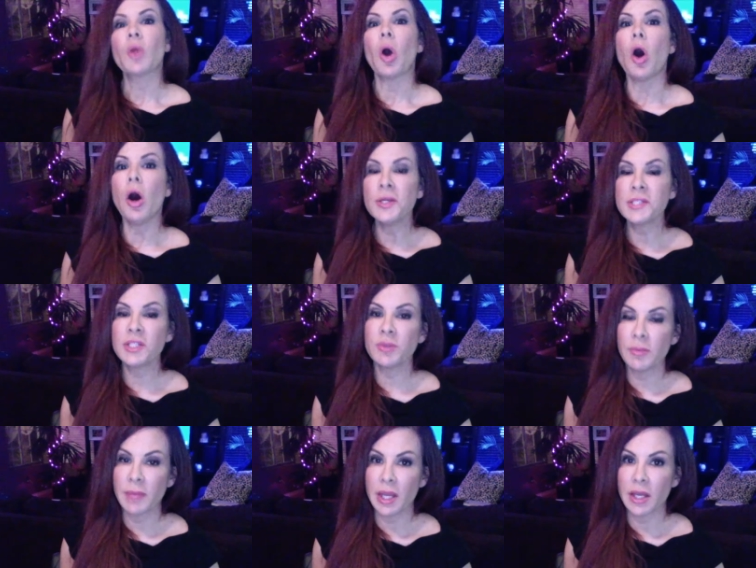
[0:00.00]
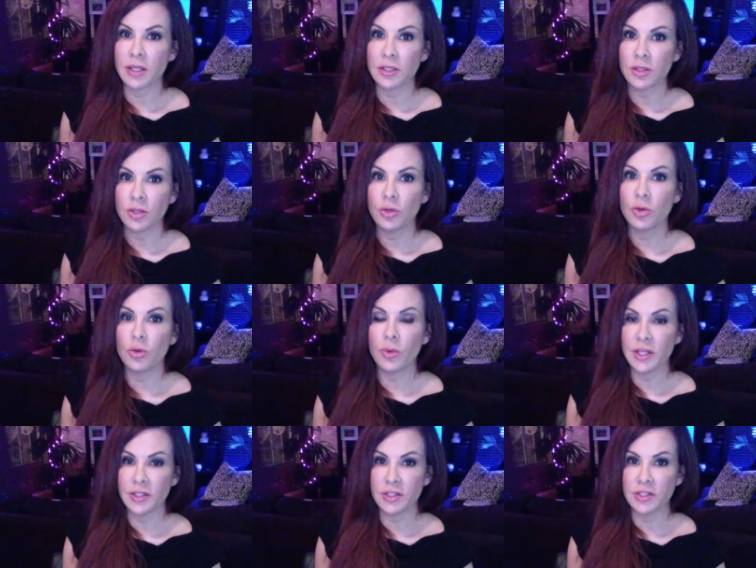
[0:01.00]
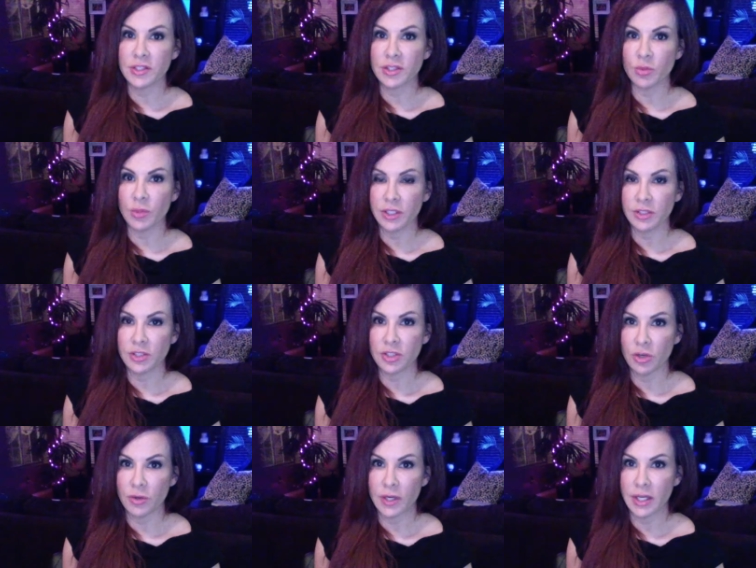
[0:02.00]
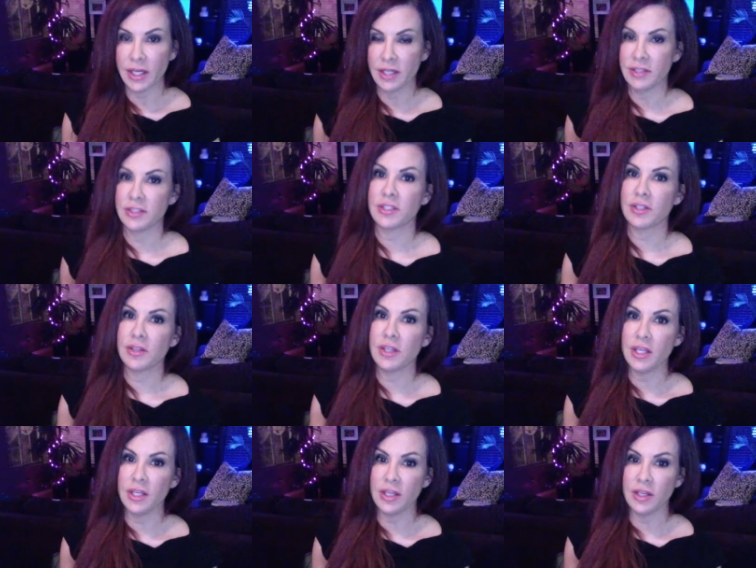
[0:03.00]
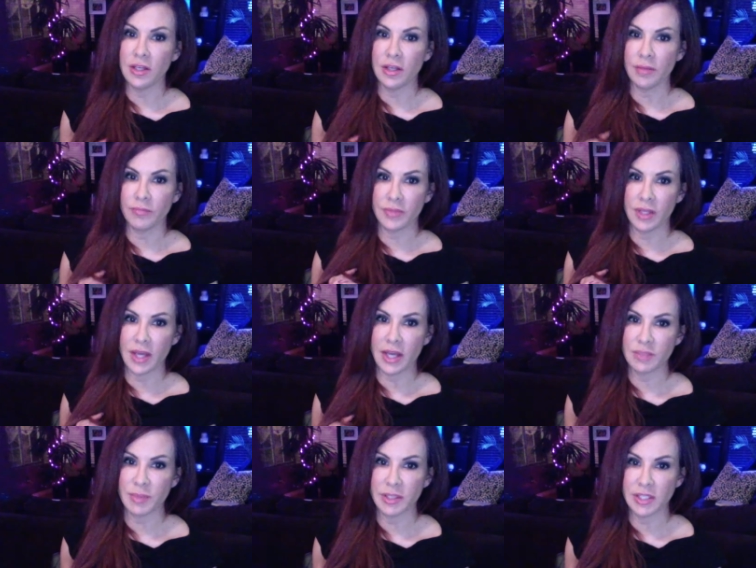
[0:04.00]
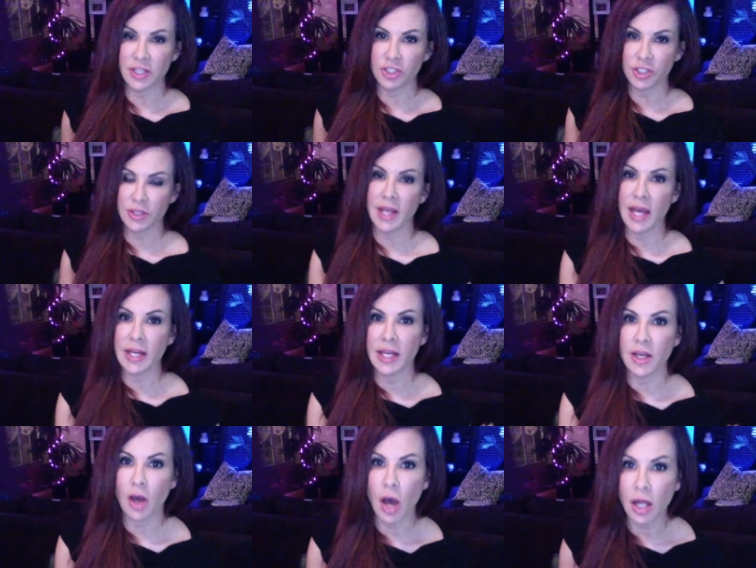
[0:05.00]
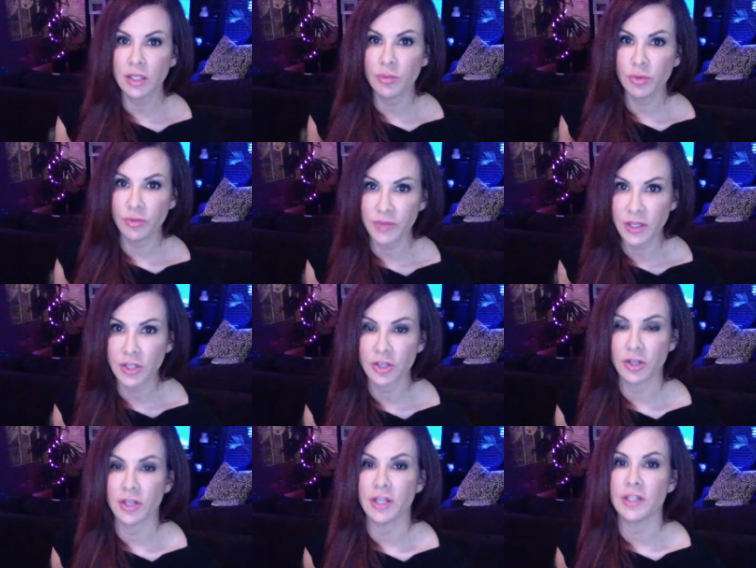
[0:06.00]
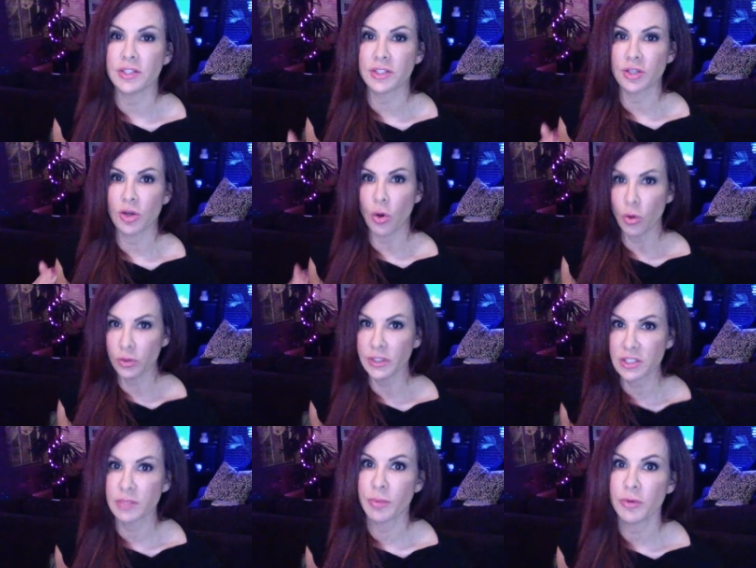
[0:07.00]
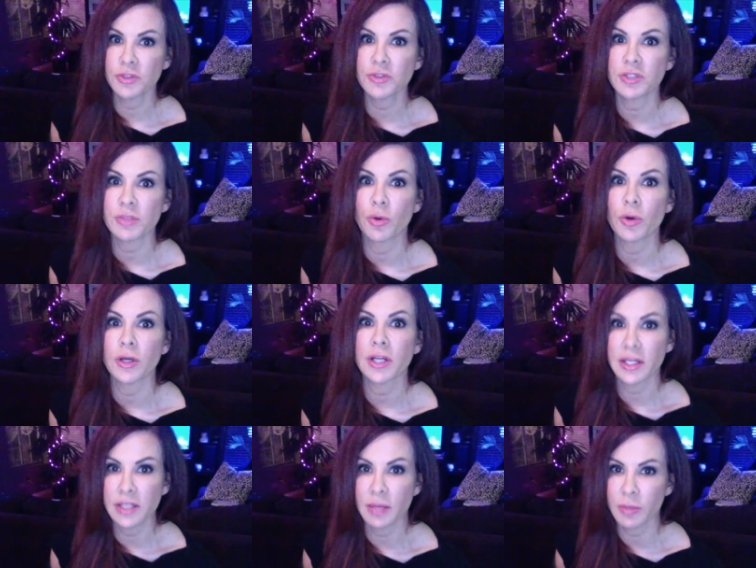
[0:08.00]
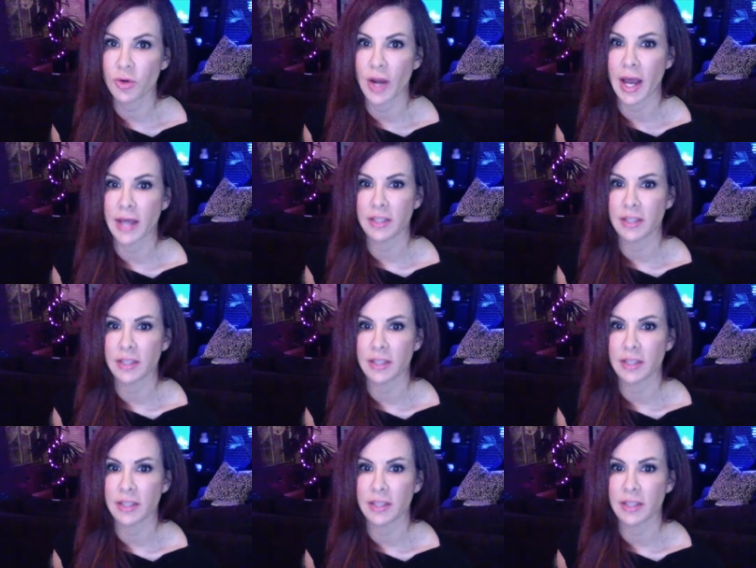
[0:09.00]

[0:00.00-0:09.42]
Also, a man who is willing to go against the expectation that a Hollywood figure is only supposed to support a Democrat,